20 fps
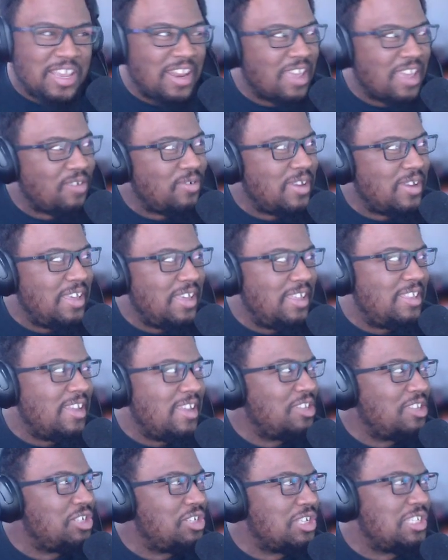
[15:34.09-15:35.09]
And like when he
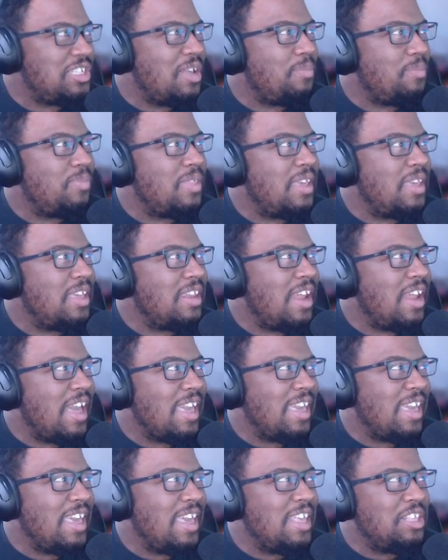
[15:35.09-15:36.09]
touches something,
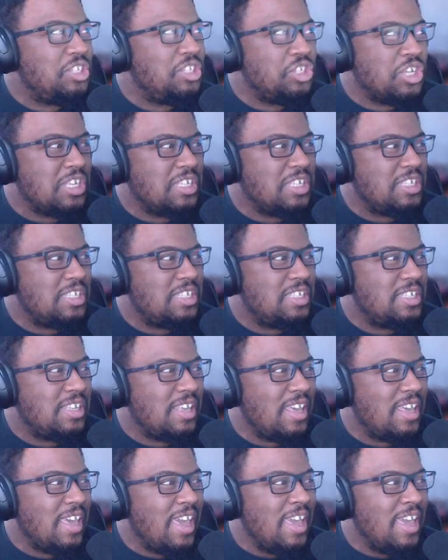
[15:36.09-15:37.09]
like it
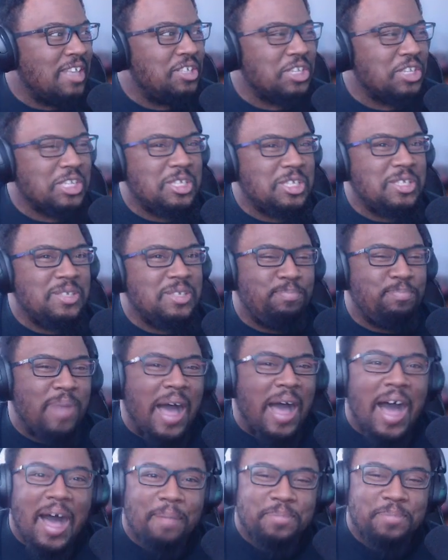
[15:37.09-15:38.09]
just it just
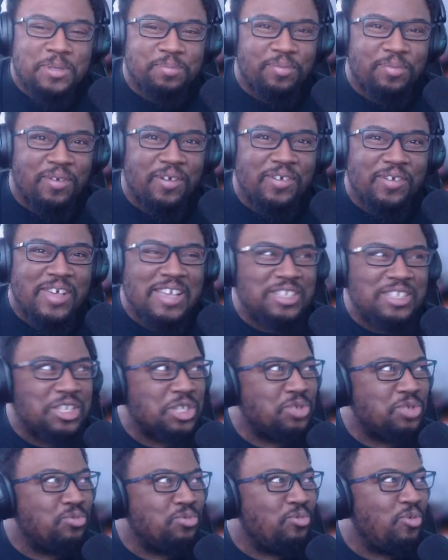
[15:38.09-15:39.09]
pops, bro. It
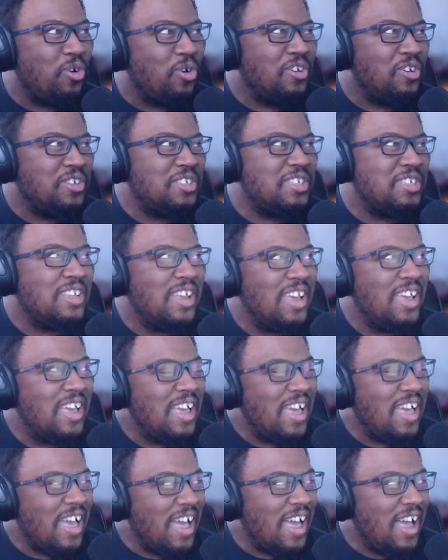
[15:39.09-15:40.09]
just works.
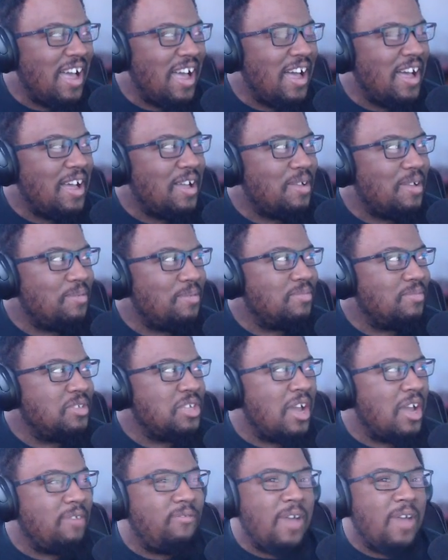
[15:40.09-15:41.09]
Um,
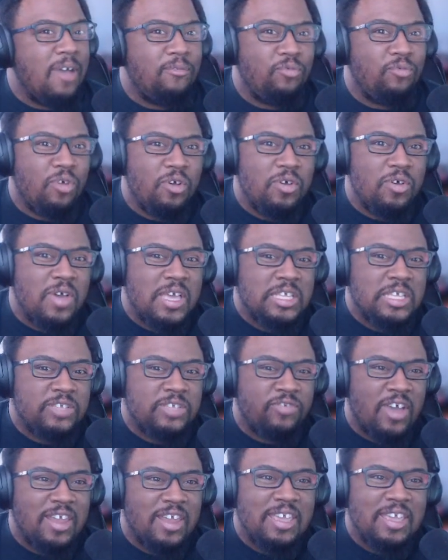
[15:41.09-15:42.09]
John Favreau
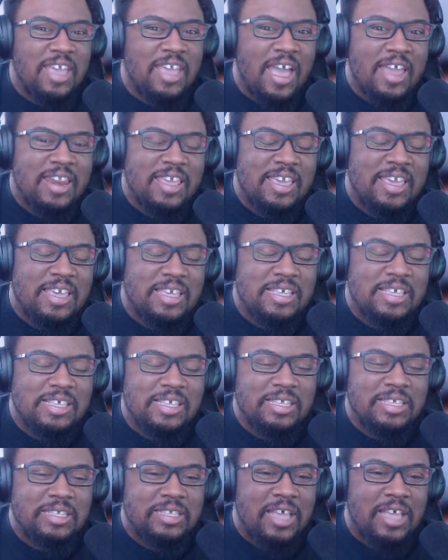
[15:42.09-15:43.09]
has finally gotten
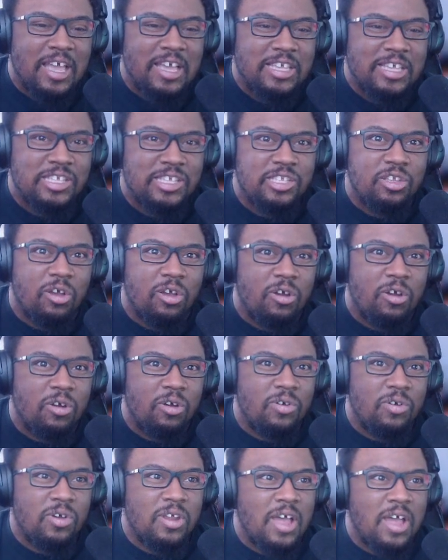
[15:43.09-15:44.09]
his uh,
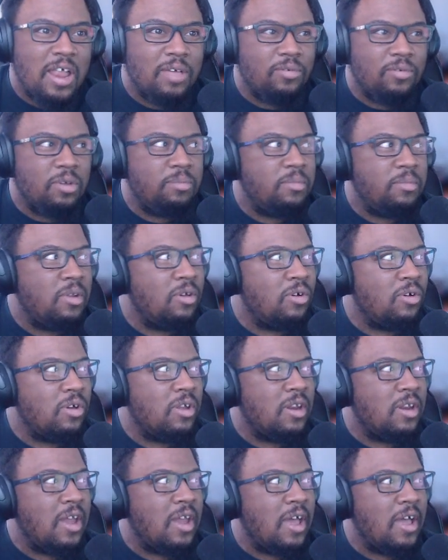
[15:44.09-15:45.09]
star on Hollywood
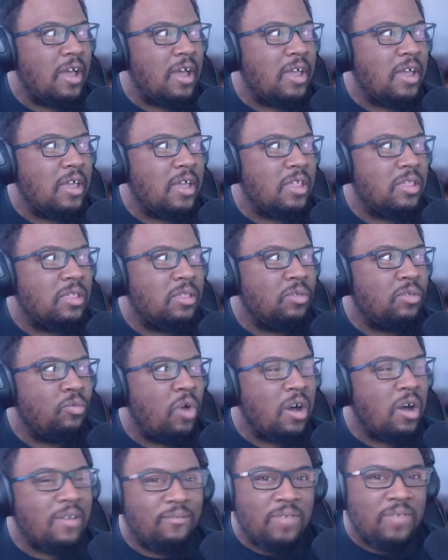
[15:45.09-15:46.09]
on uh,
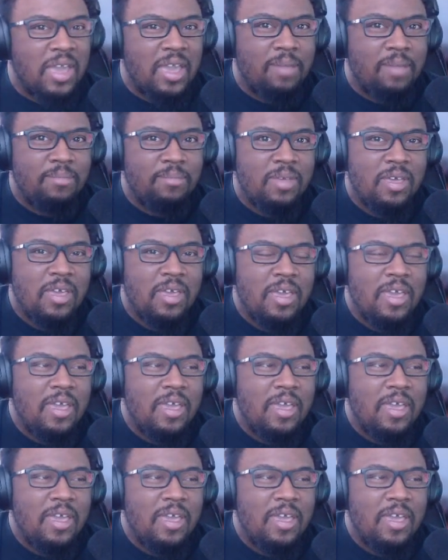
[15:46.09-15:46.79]
Walk of Fame.